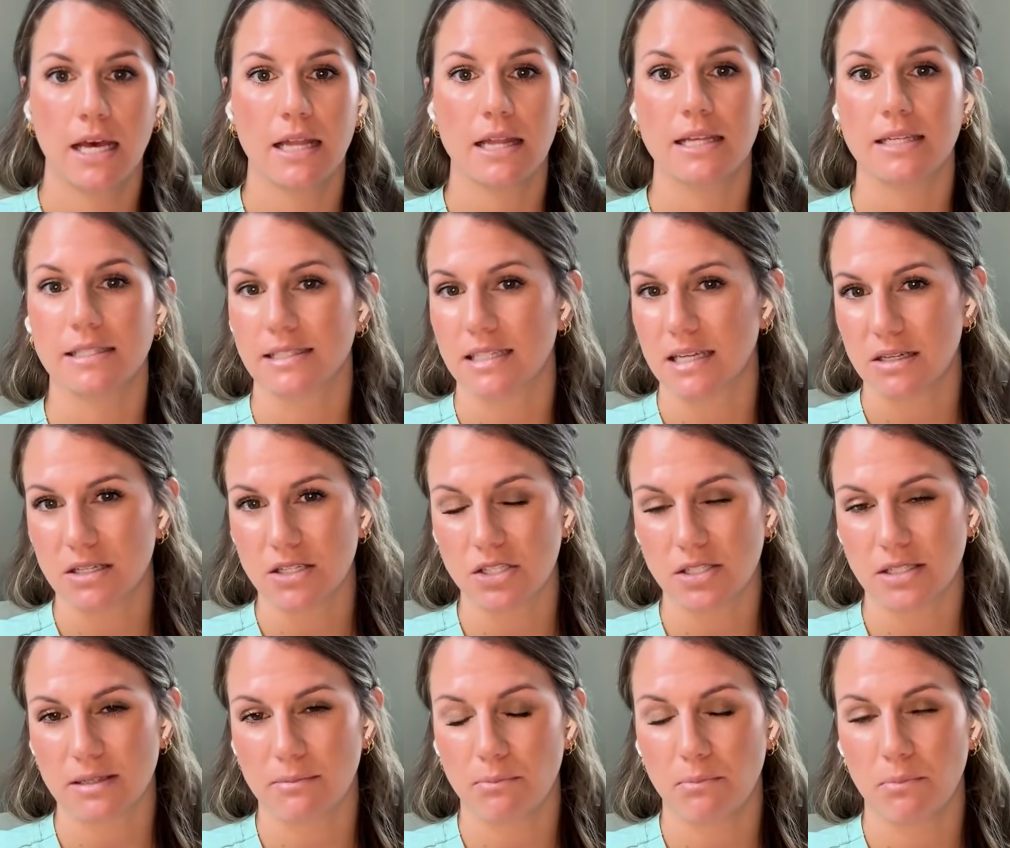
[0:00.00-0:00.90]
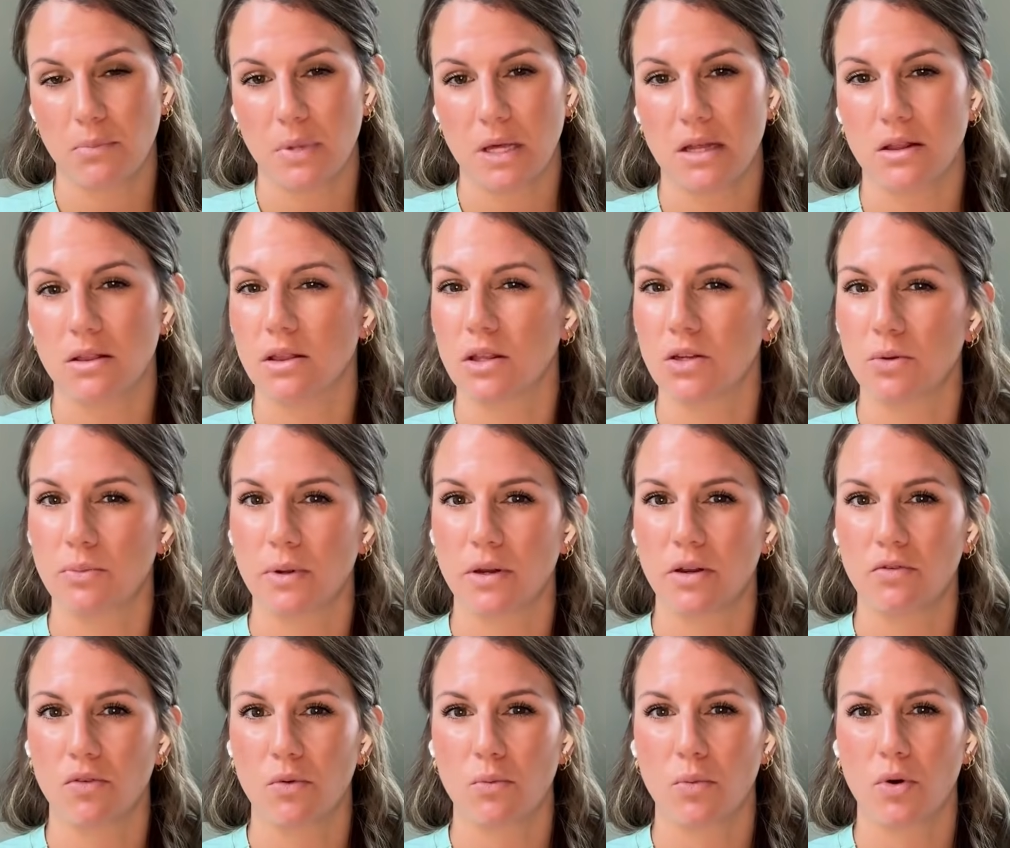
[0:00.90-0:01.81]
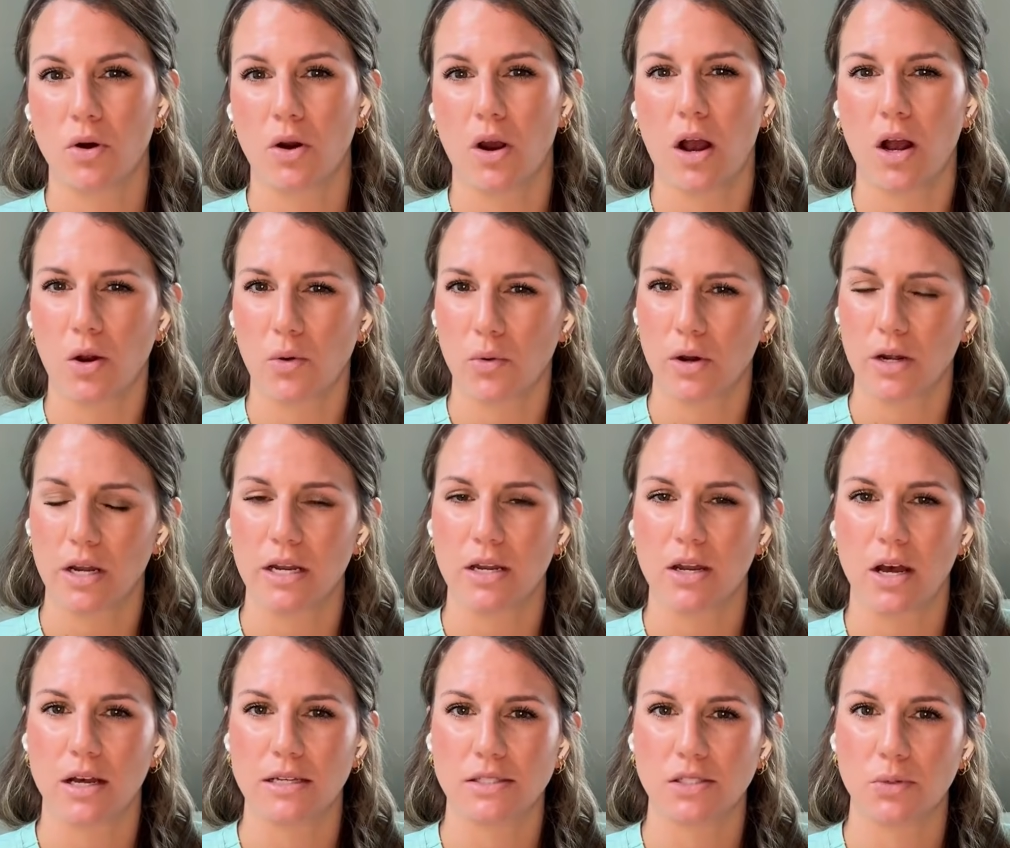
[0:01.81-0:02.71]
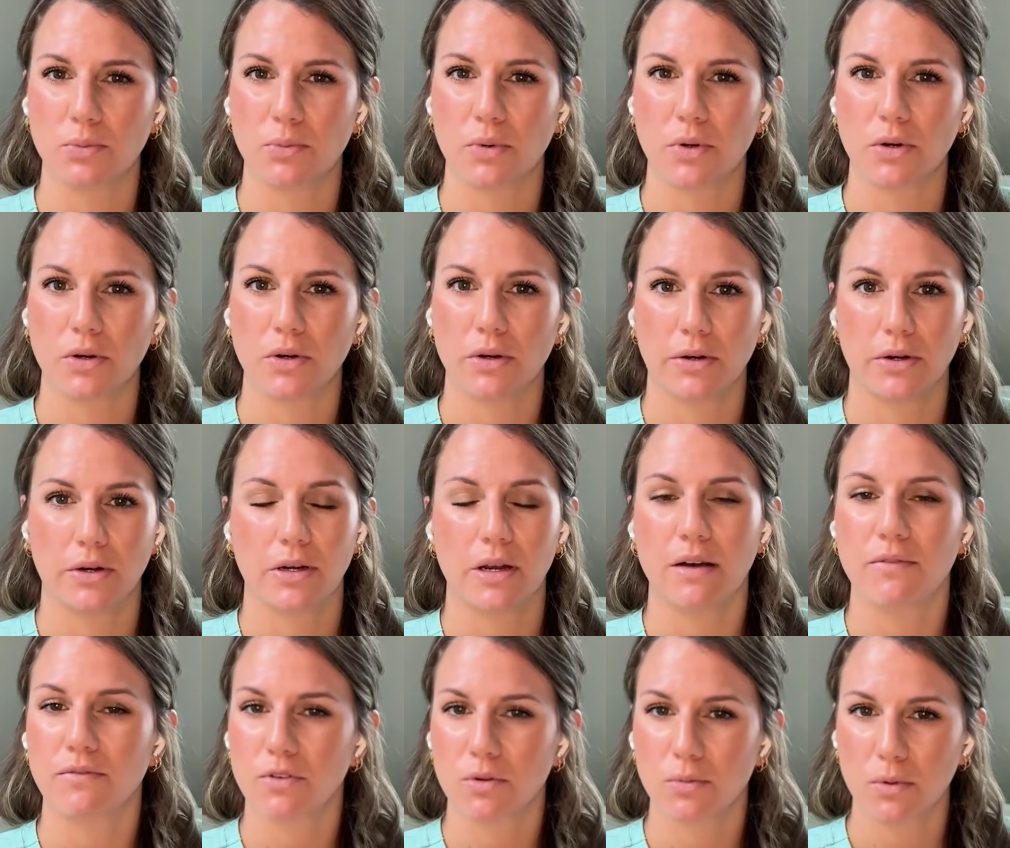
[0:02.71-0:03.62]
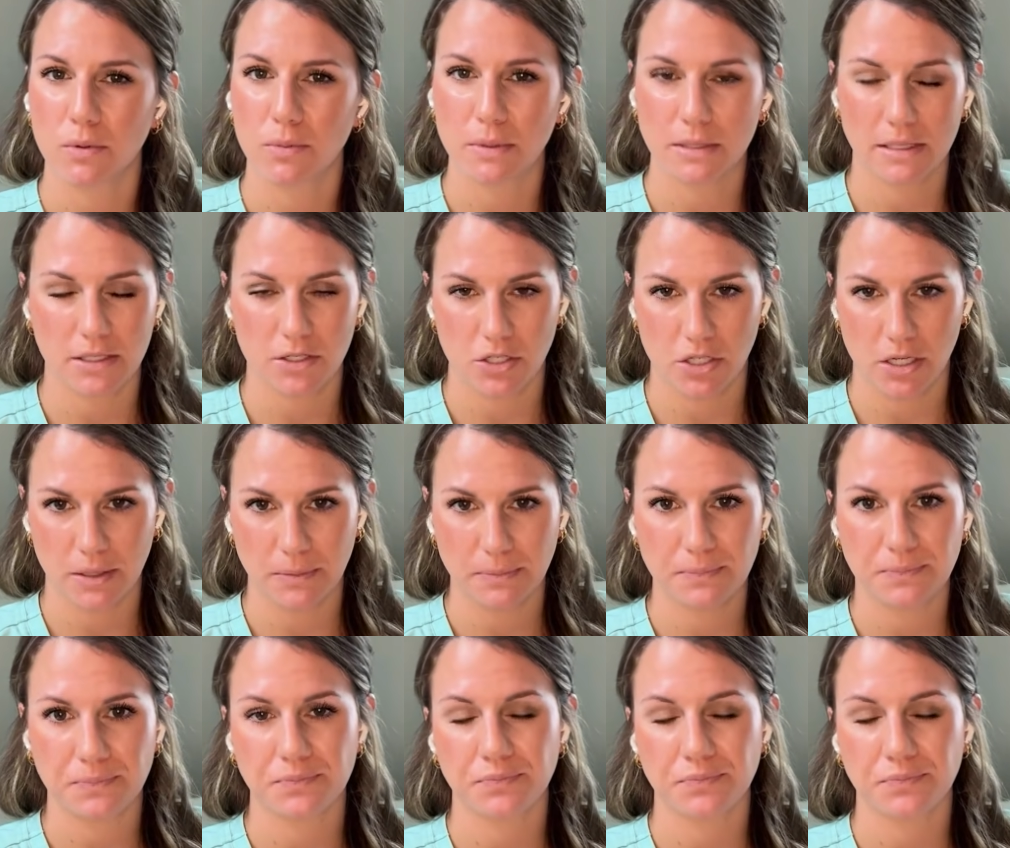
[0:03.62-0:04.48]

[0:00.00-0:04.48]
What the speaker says: this can just be a little bit of a more awkward and not super comfortable position.